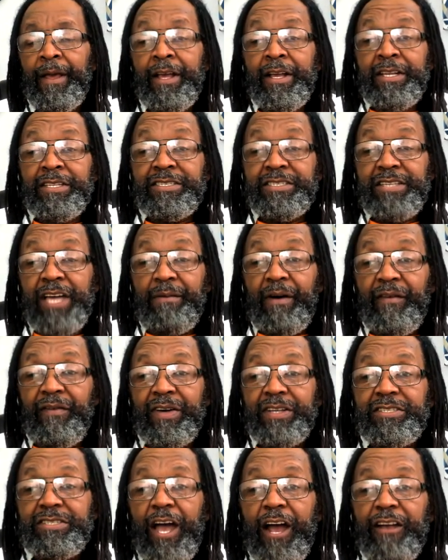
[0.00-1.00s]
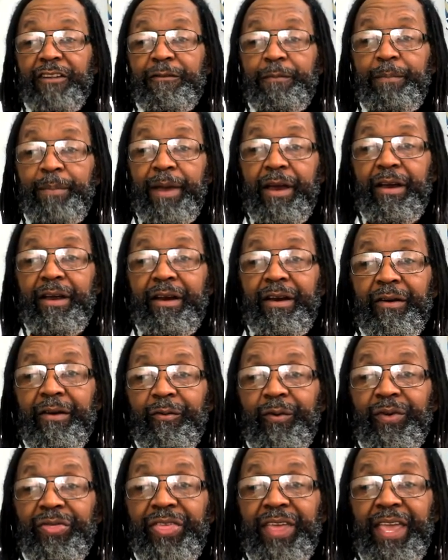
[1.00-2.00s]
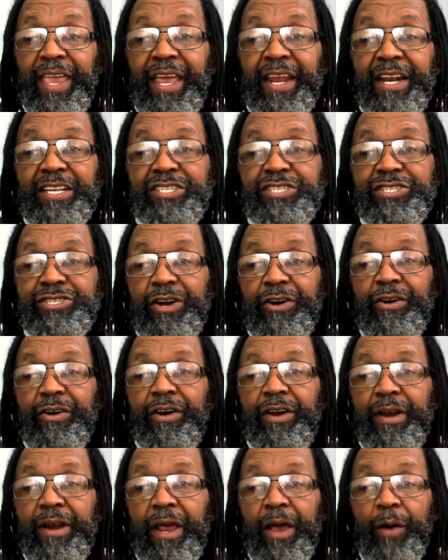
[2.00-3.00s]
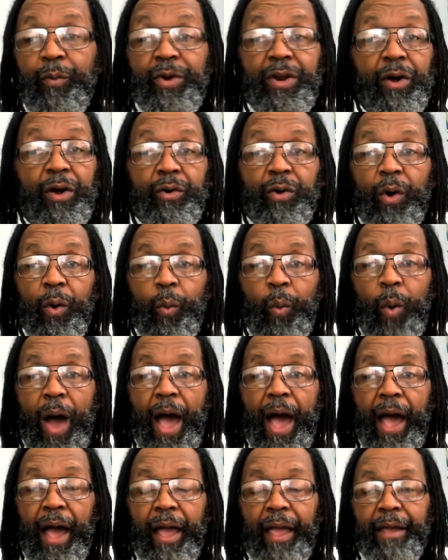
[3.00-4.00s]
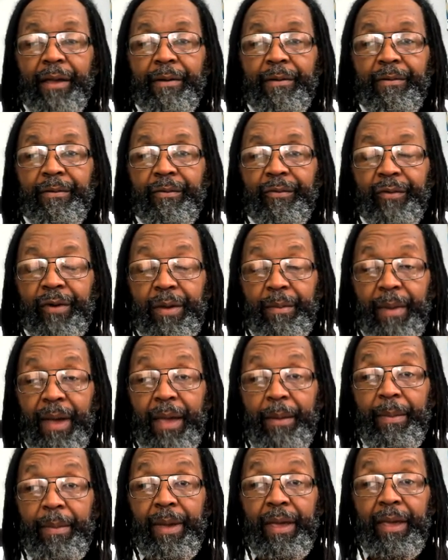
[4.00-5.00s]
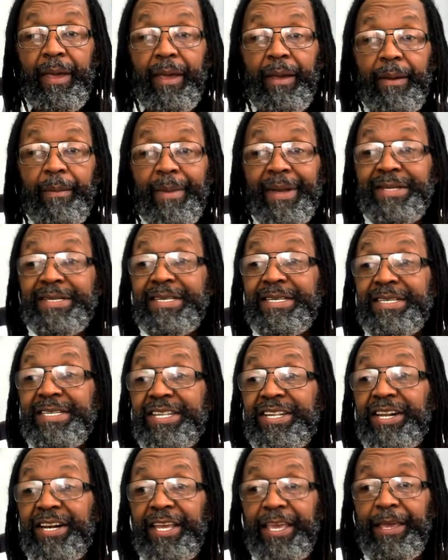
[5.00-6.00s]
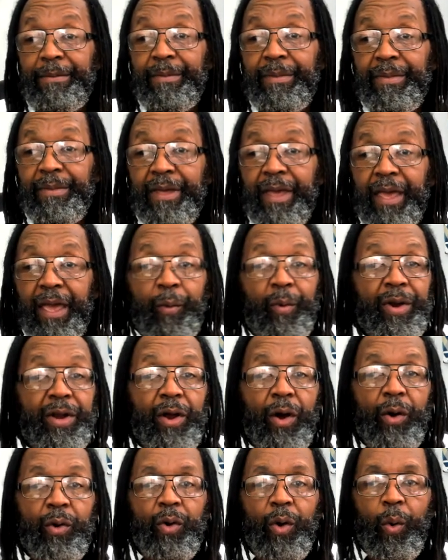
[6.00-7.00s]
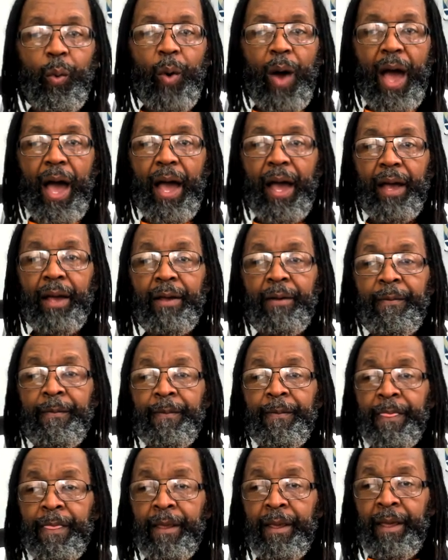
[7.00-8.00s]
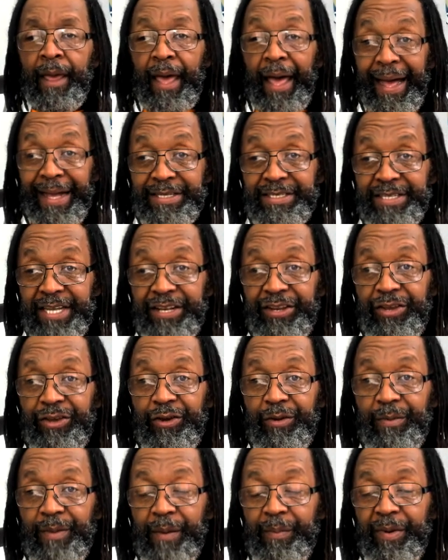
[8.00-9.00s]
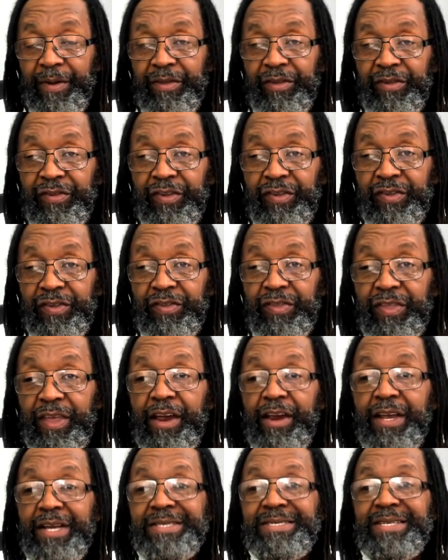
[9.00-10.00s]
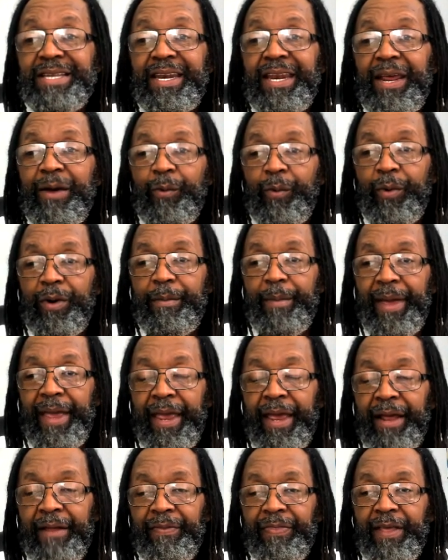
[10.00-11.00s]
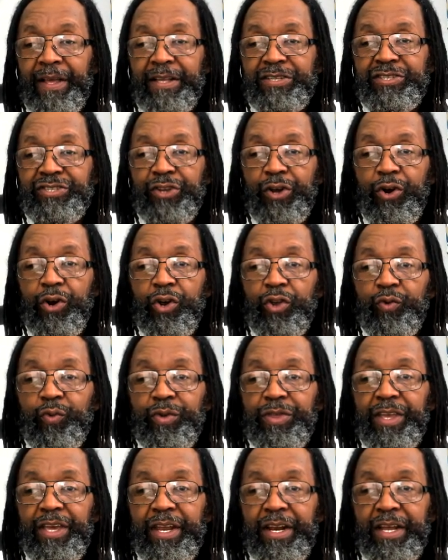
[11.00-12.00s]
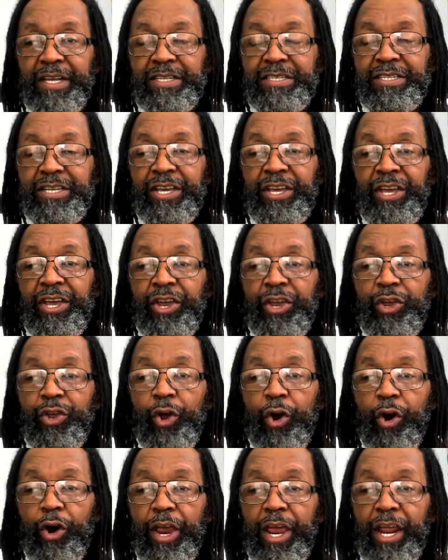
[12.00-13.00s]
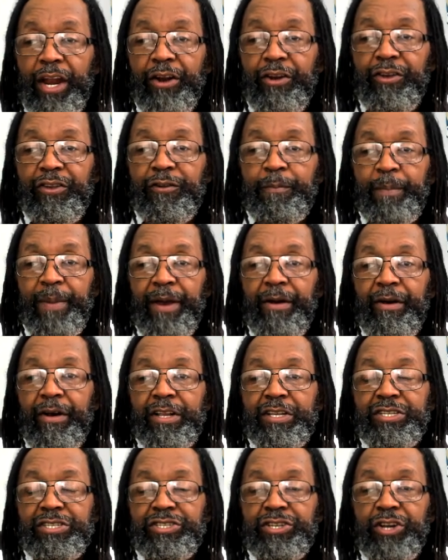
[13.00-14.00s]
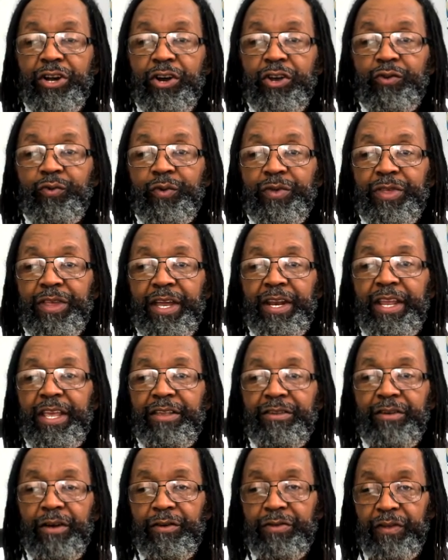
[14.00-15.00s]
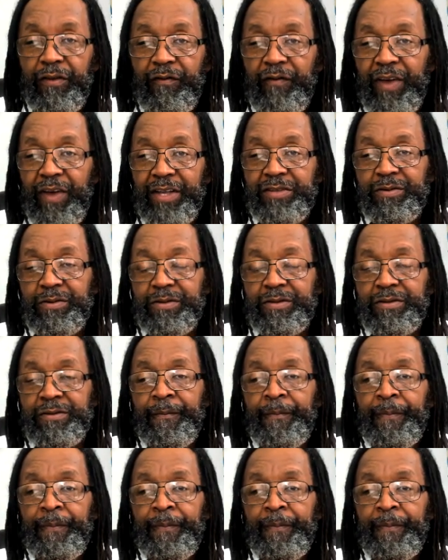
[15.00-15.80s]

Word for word: some of us, our spirit within is stirring and we don't know why. We may be missing sleep and we don't know why. I say to you, my brothers and sisters, there is an inward man that stirs within us. Your inner spirit stirs within these earthen vessels,